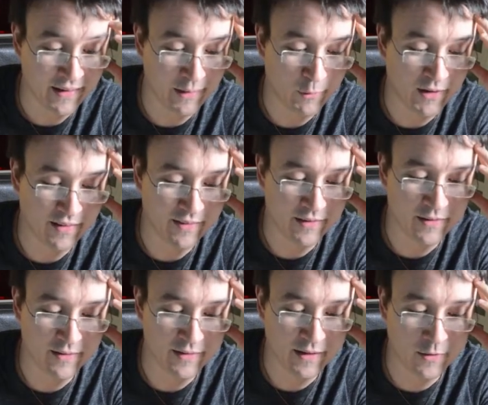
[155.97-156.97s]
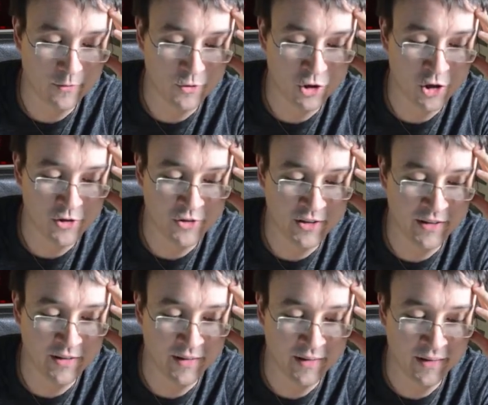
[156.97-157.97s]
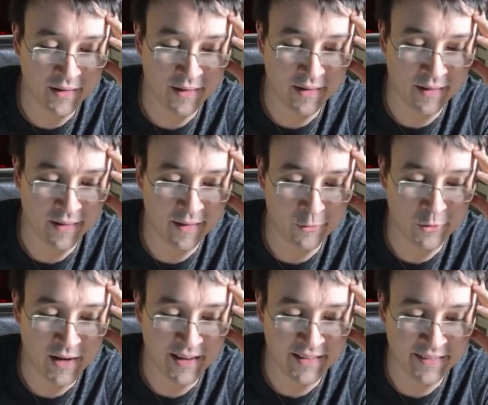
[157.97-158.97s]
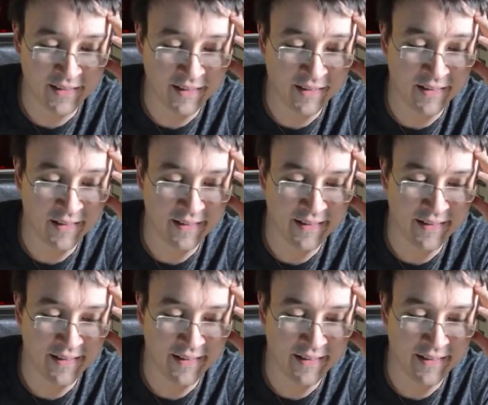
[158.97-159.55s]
And we can see the state of charge here rising.